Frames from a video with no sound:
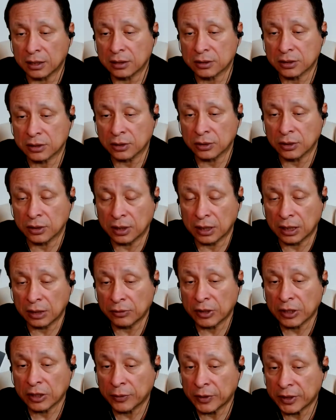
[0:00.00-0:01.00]
so I
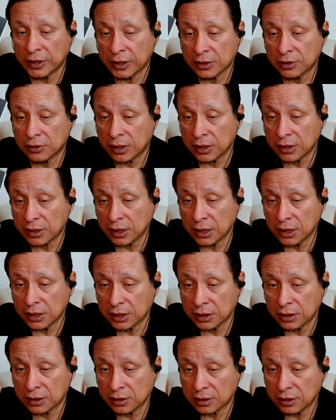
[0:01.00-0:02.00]
recommend this
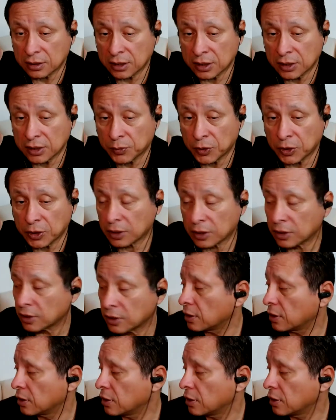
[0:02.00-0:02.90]
translation, this book.